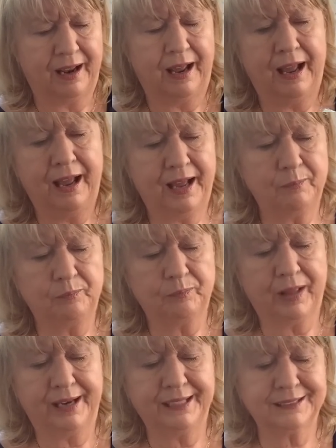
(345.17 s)
and
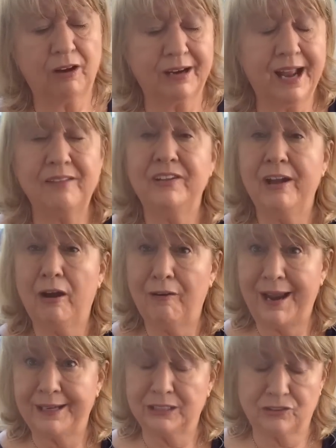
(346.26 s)
it's got caviar
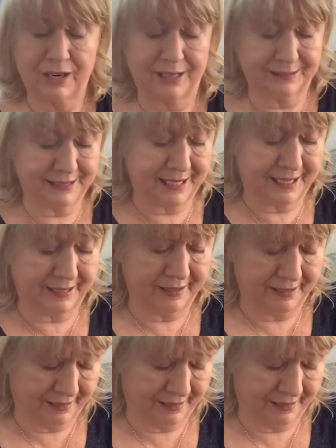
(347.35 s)
extract in,